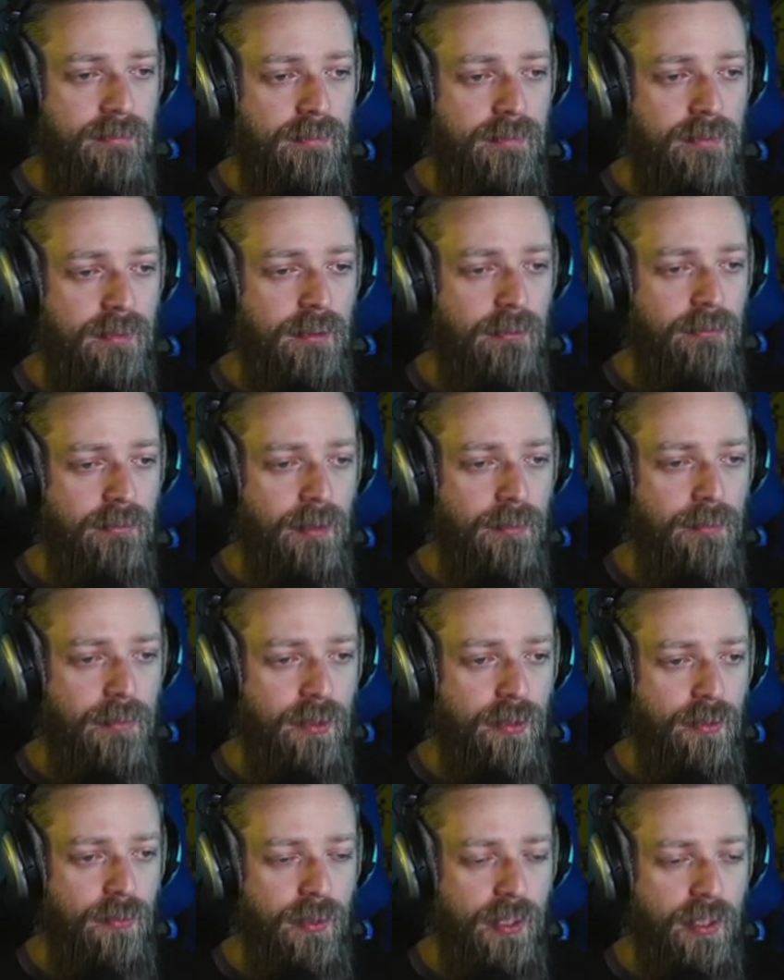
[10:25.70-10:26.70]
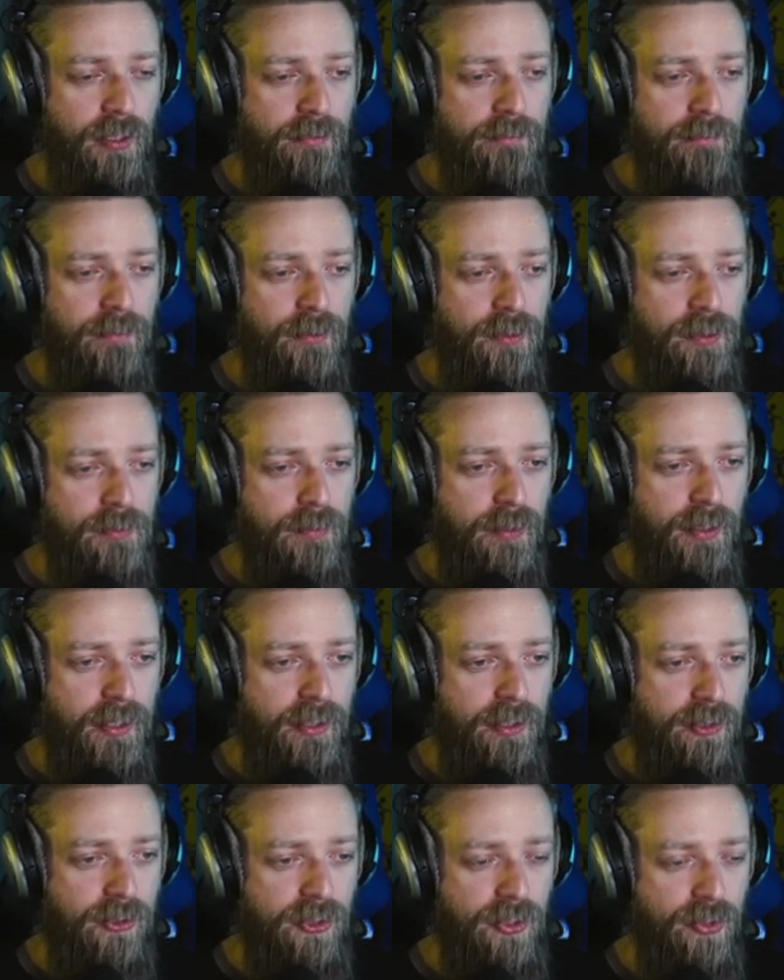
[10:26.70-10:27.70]
I remember when I first
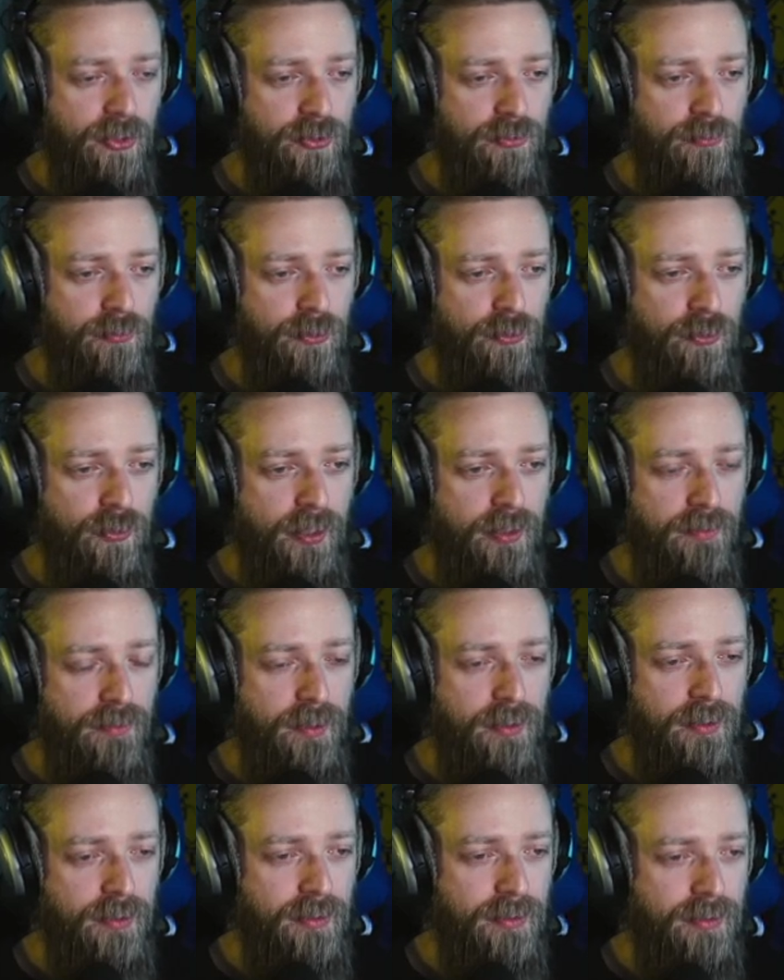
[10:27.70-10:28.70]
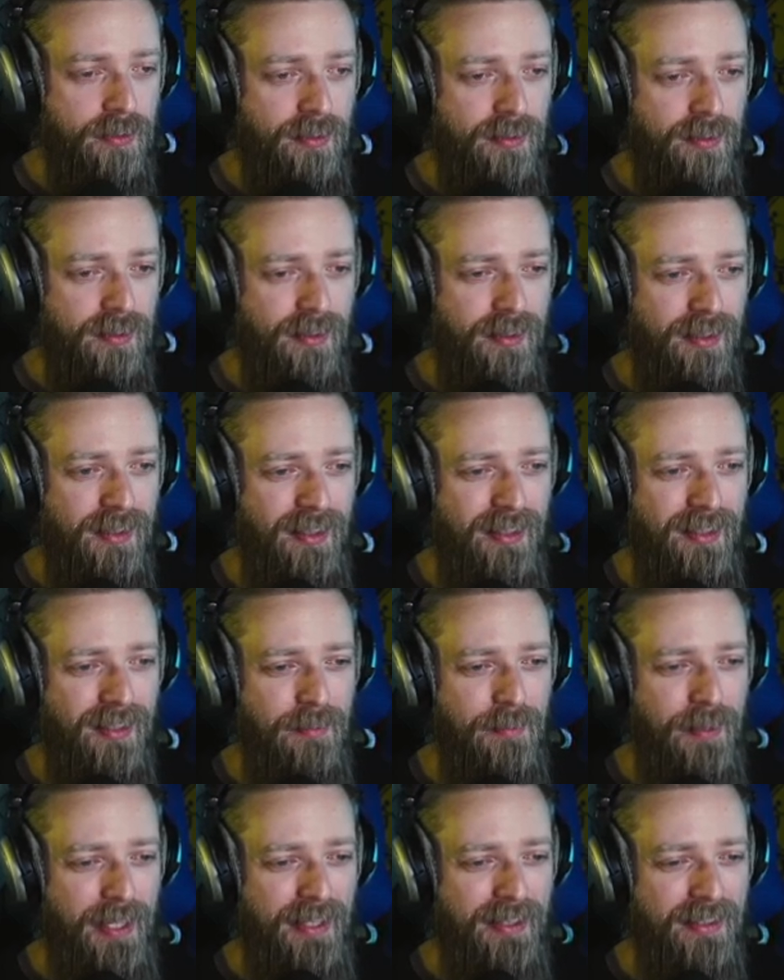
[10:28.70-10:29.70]
played Shell's Retriever
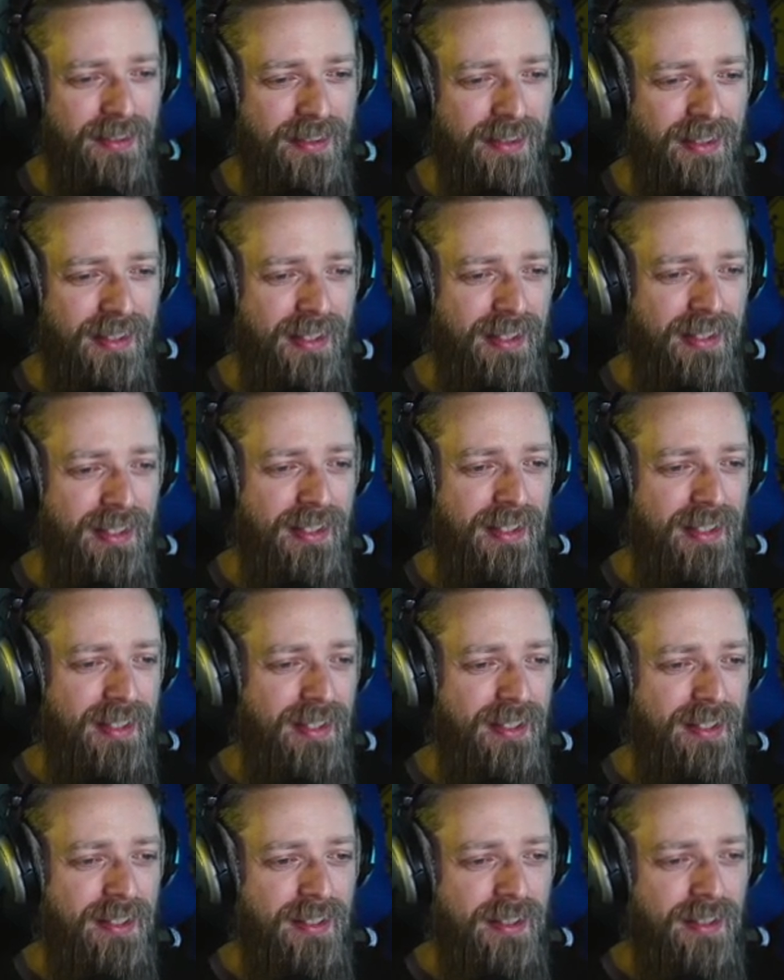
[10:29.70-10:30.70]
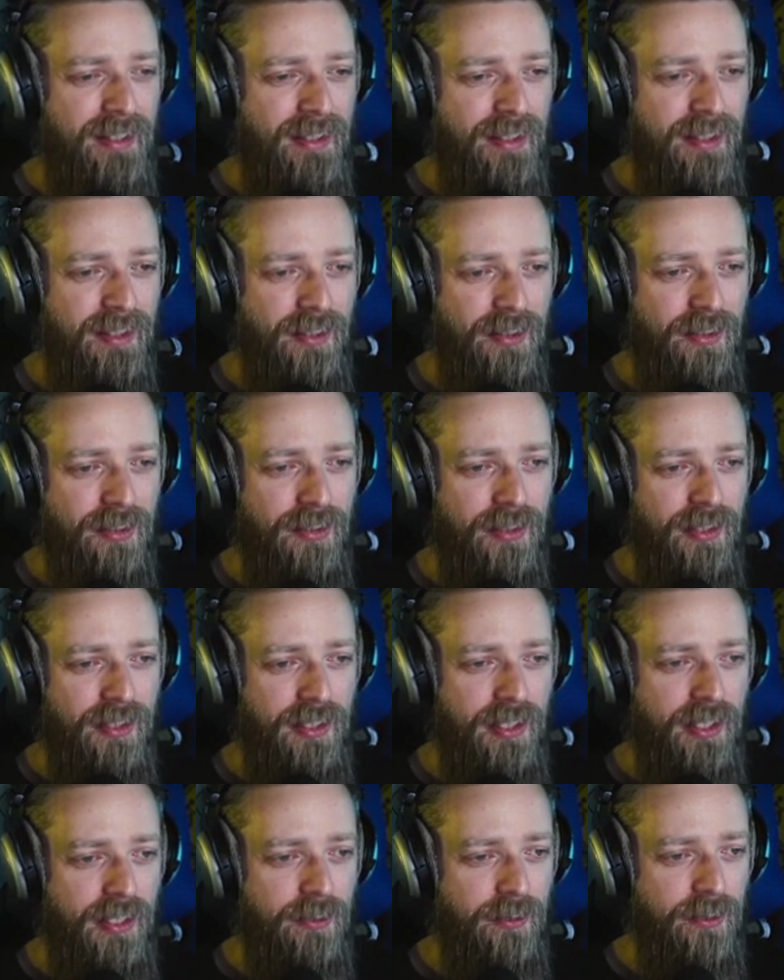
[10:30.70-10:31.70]
about, I don't know, a
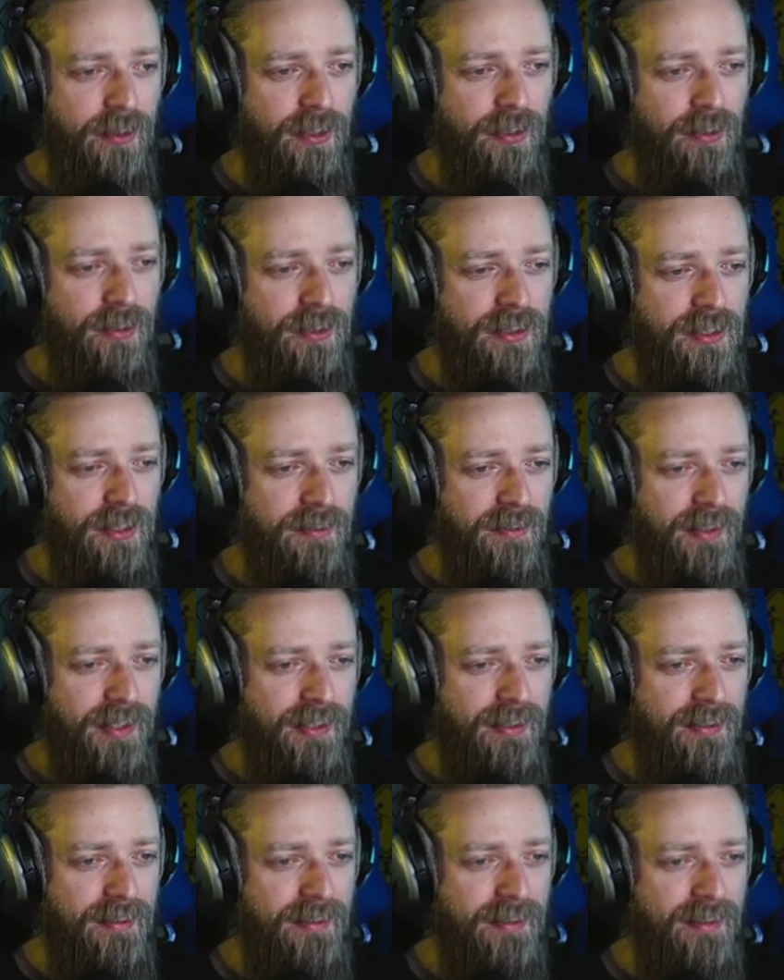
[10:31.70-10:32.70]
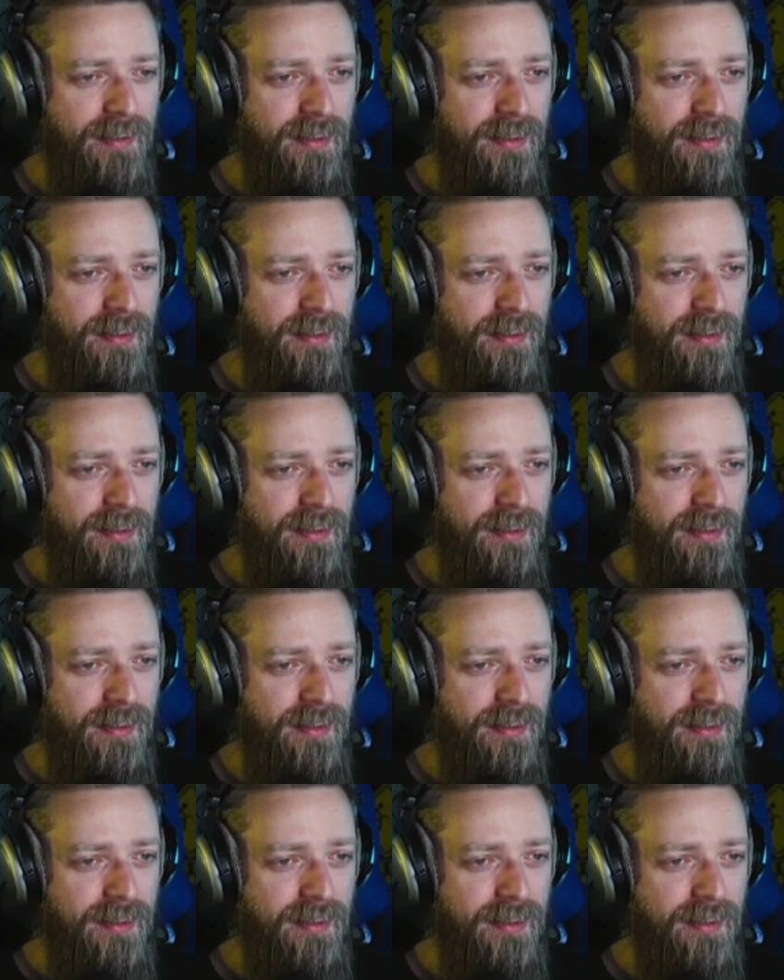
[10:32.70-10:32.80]
year ago or something.